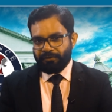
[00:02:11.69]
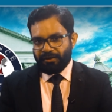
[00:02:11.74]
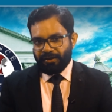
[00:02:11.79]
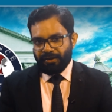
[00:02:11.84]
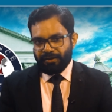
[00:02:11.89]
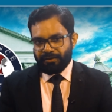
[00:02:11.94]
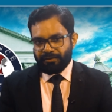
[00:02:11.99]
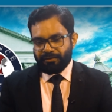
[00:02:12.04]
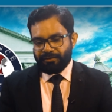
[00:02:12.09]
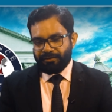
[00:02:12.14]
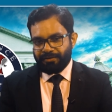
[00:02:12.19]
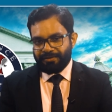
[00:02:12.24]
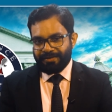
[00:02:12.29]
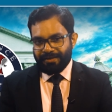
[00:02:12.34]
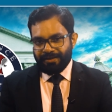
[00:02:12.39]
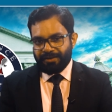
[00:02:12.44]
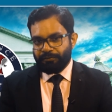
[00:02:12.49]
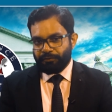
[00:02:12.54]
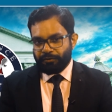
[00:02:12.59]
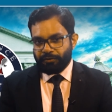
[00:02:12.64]
that the
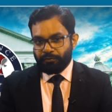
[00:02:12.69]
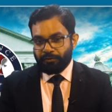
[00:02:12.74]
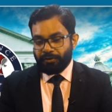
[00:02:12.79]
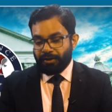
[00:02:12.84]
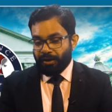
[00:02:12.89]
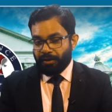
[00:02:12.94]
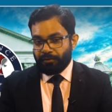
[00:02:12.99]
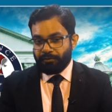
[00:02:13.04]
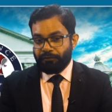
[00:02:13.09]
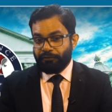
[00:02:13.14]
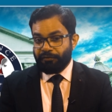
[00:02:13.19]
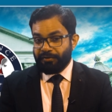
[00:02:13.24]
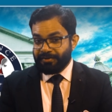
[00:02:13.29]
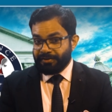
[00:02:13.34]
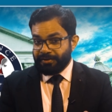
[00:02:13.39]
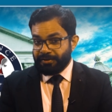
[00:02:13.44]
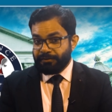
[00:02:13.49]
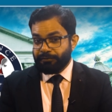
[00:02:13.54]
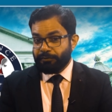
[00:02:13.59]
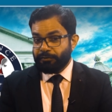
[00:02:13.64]
second what we have the
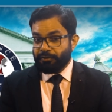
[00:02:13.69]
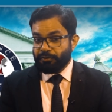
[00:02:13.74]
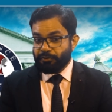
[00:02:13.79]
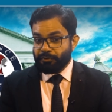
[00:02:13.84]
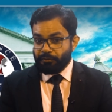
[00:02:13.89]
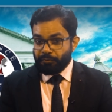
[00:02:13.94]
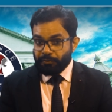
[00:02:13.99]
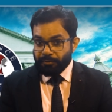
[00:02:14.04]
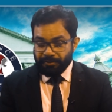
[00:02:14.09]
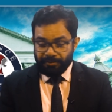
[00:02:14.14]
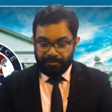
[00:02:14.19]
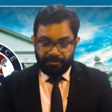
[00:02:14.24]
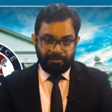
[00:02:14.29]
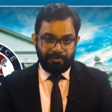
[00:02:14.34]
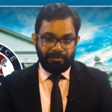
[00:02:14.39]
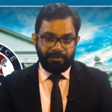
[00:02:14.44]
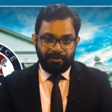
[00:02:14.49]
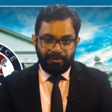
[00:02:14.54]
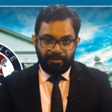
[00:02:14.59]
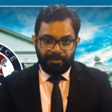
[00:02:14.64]
facilities for the students